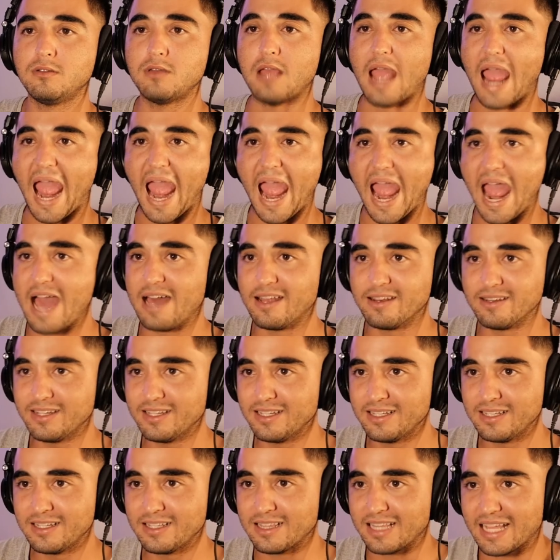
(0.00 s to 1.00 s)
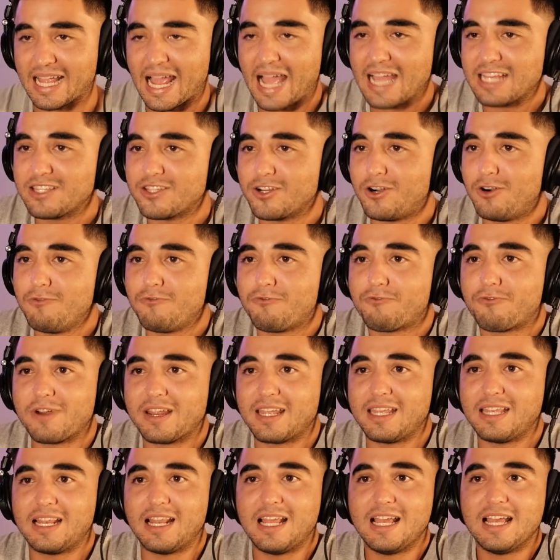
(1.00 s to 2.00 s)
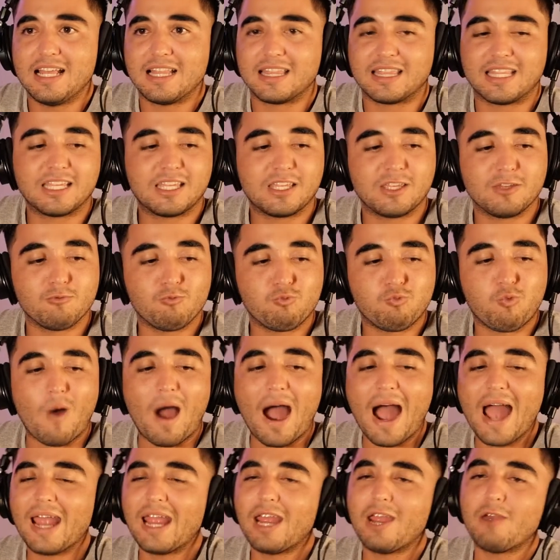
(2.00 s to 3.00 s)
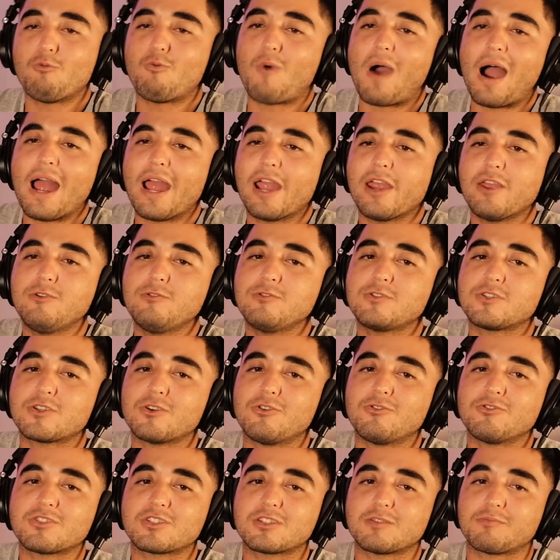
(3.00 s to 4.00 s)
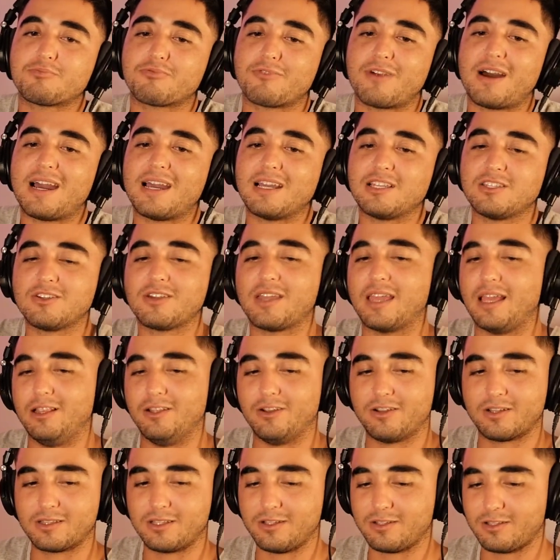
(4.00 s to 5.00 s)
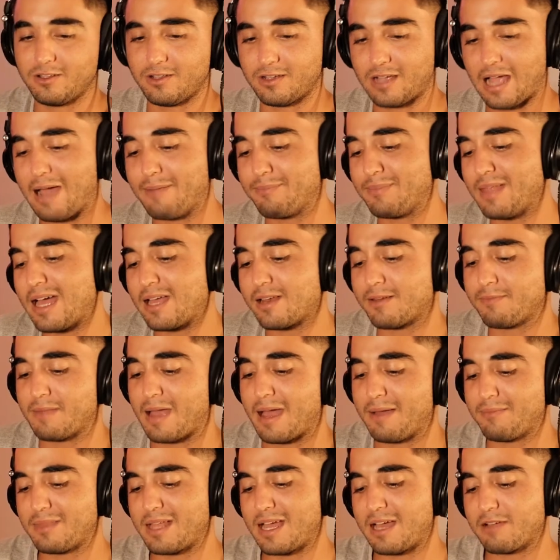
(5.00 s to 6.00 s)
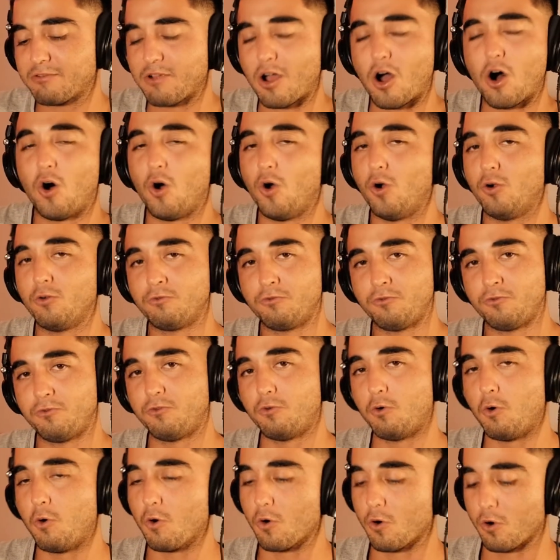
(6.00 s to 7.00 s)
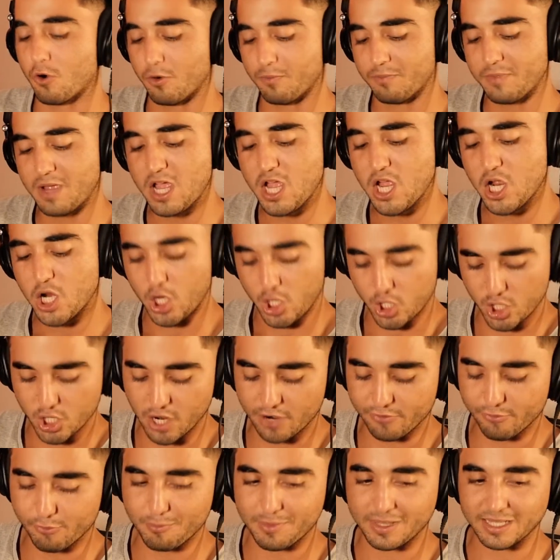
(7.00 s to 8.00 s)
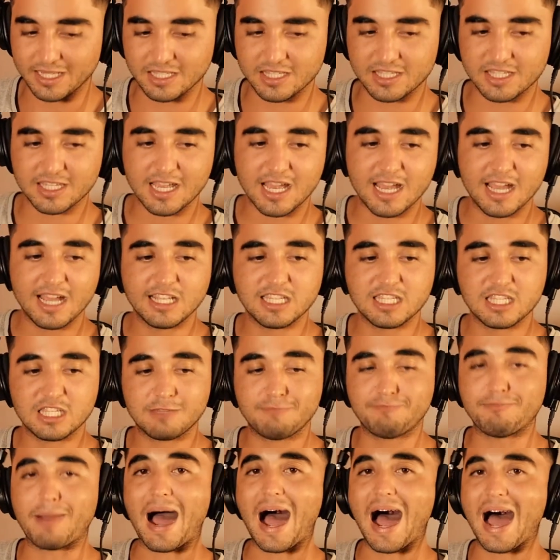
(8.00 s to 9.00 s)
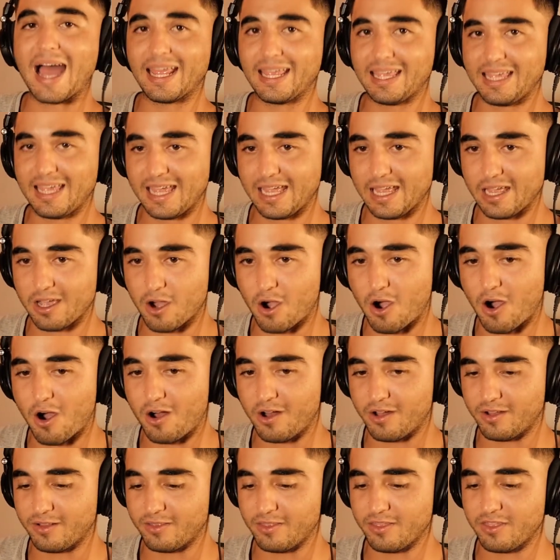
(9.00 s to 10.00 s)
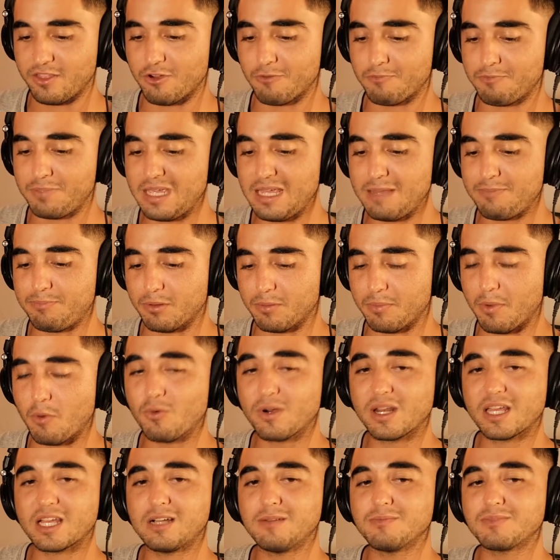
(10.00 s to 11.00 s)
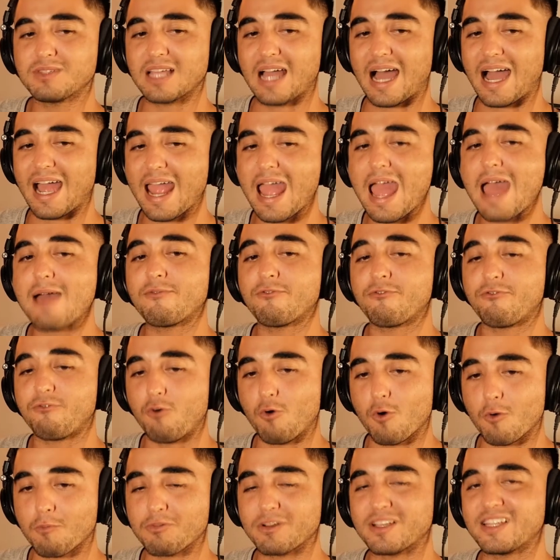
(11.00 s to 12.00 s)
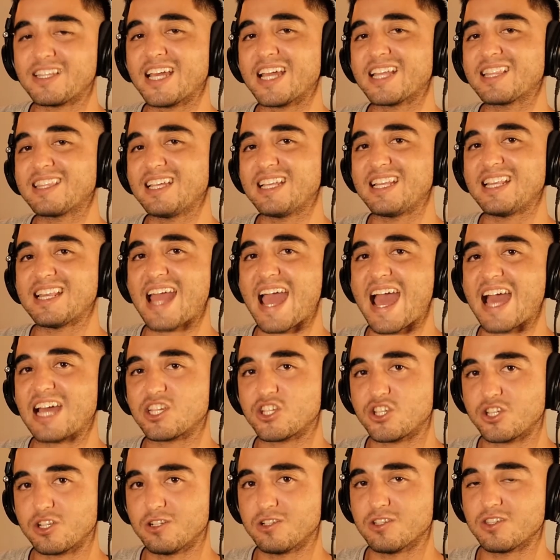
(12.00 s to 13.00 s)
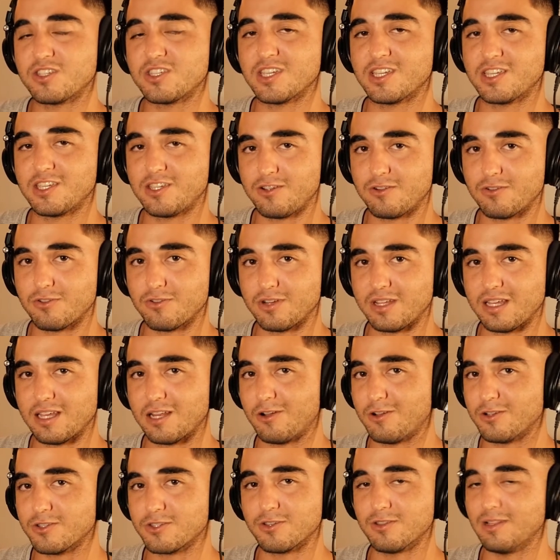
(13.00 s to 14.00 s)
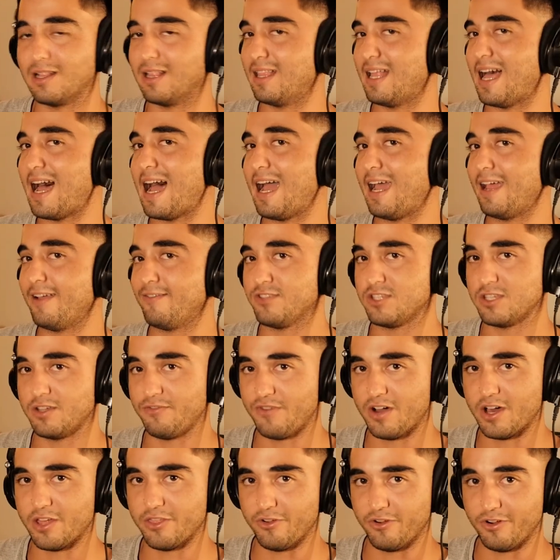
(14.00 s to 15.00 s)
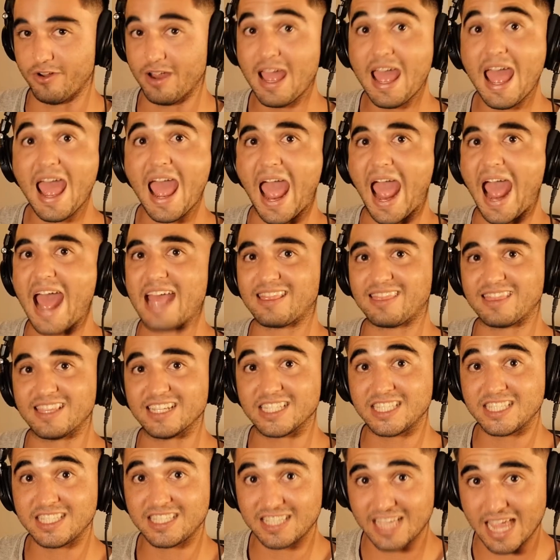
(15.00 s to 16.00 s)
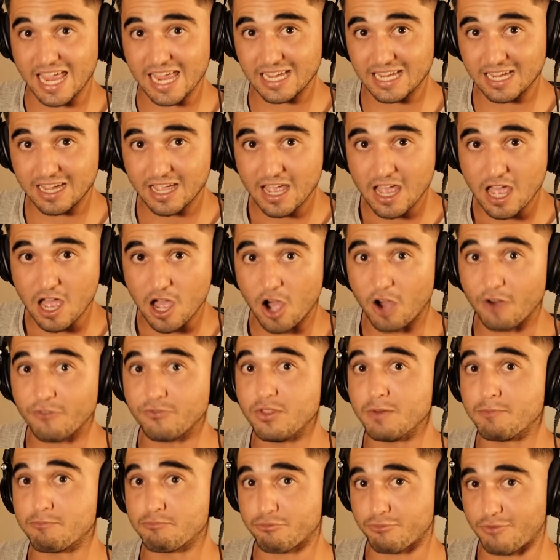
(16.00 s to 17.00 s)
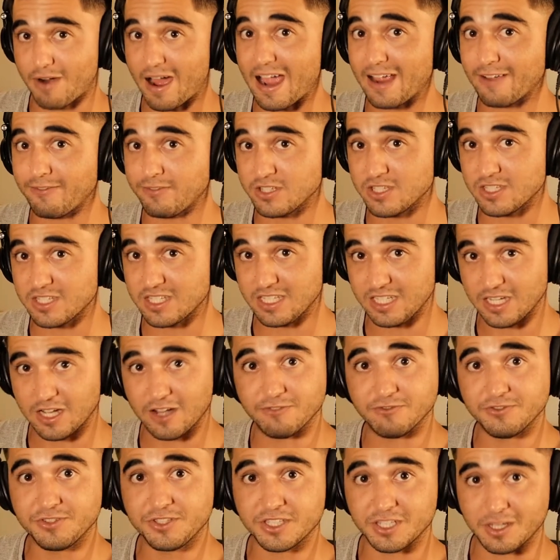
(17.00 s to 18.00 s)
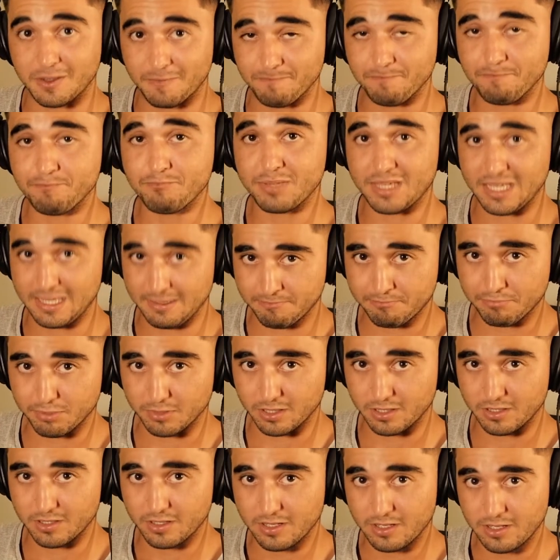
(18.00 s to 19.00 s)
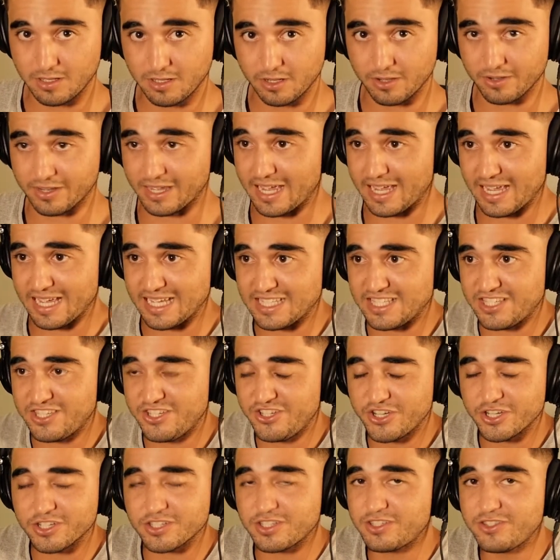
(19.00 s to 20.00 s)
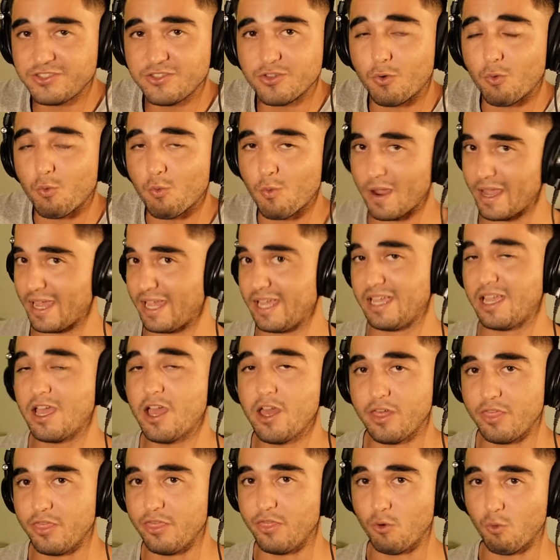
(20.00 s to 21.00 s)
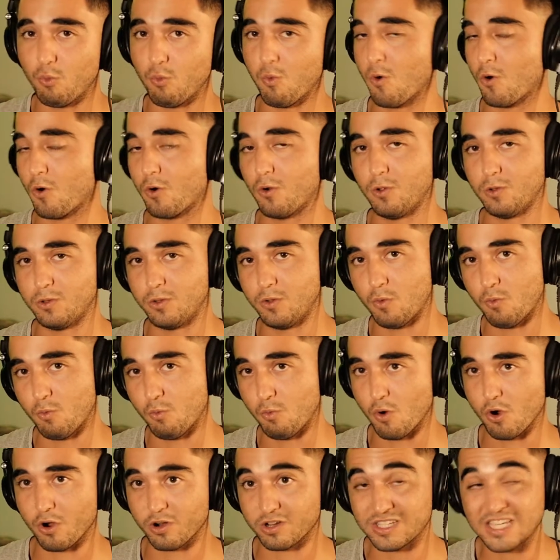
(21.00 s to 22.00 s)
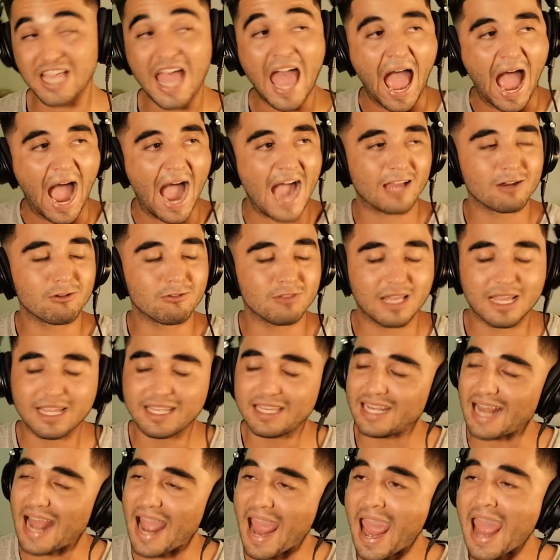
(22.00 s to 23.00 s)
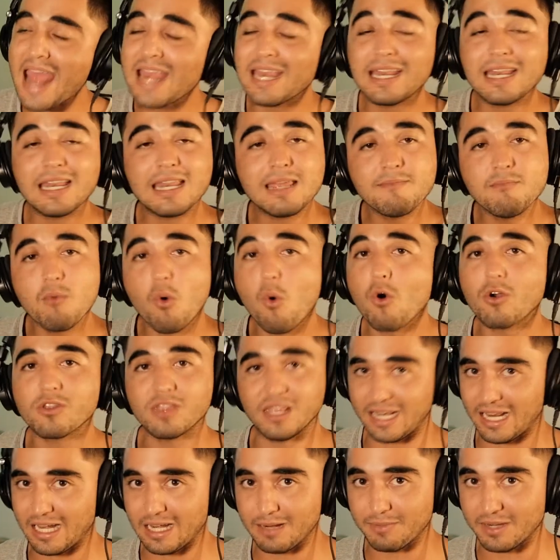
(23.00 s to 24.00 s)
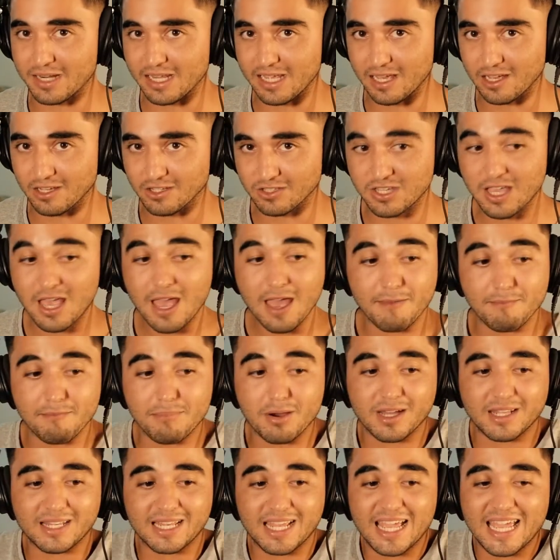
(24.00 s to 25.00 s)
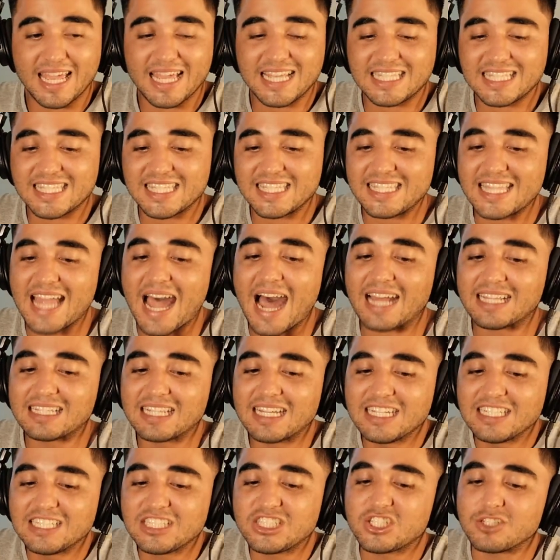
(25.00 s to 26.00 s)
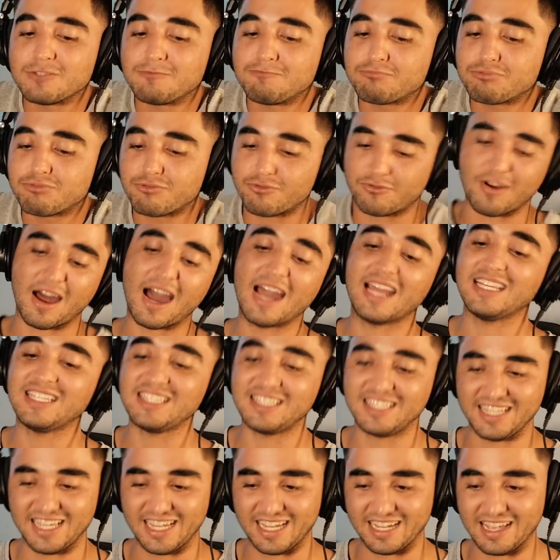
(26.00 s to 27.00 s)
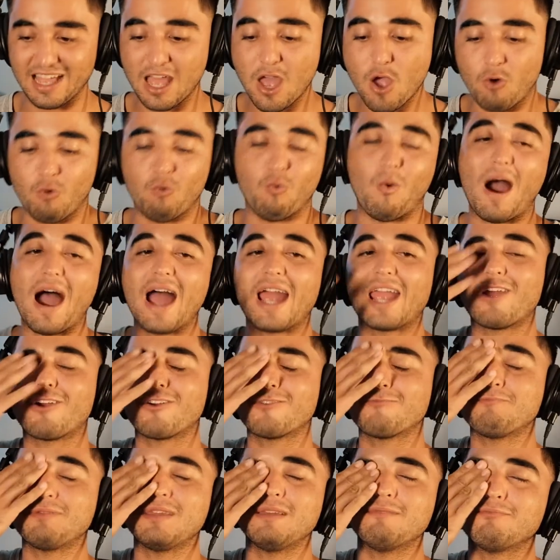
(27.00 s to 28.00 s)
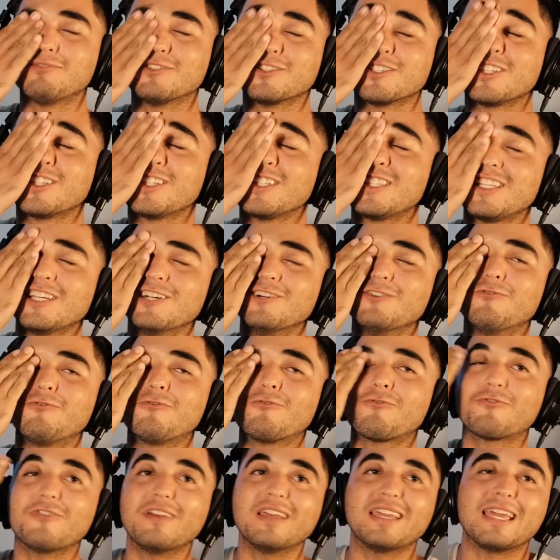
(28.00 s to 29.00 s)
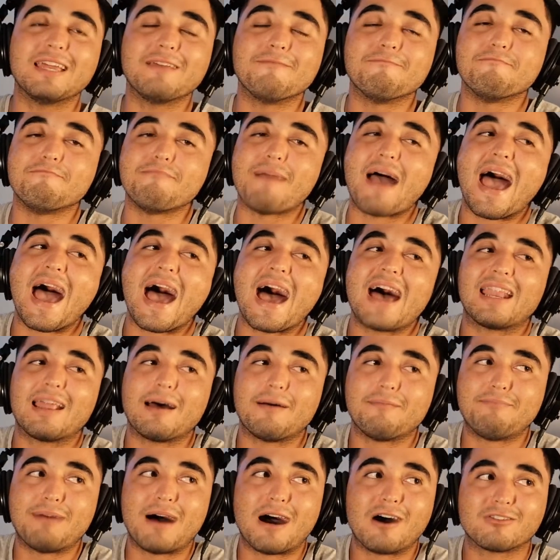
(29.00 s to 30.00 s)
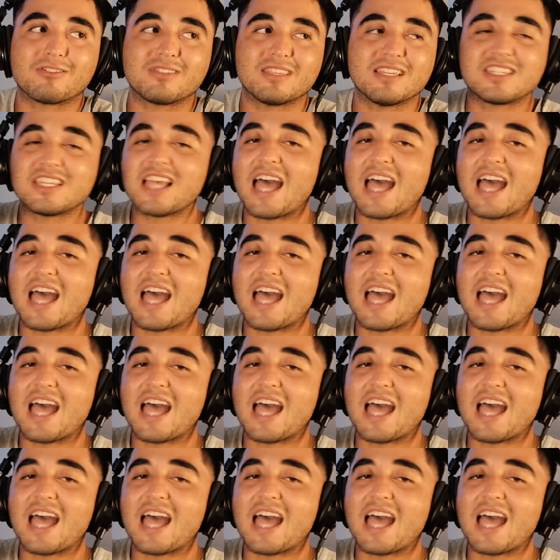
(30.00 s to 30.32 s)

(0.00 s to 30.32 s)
And like, I don't freaking like, why are you so surprised? Okay, look. I'm not all for governments spying on their people, but when it comes to, I am for protecting national security and also the lives of other at the sake of the privacy of some people. Okay, it's just the way the world works. I don't like it any more than anybody else, but it's not surprising. Why are people still freaking mad about this?